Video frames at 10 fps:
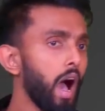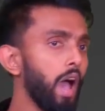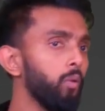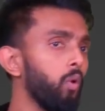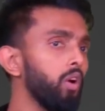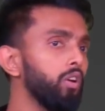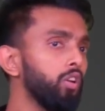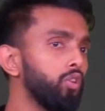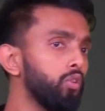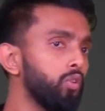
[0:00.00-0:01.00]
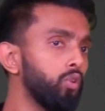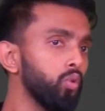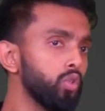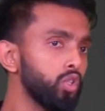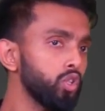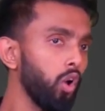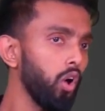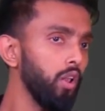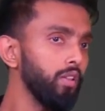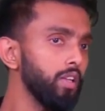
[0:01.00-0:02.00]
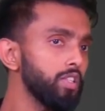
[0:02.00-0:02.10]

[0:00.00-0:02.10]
I want to solve the